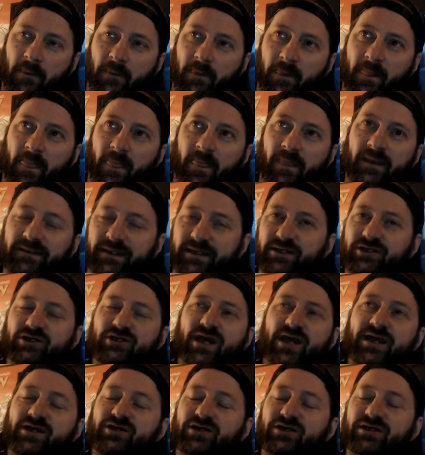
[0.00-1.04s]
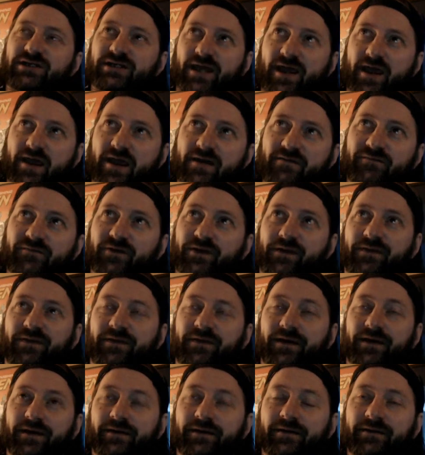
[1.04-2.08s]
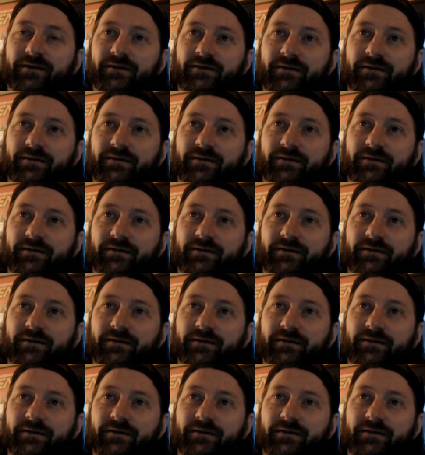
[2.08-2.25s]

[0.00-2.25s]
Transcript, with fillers: then it changes everything,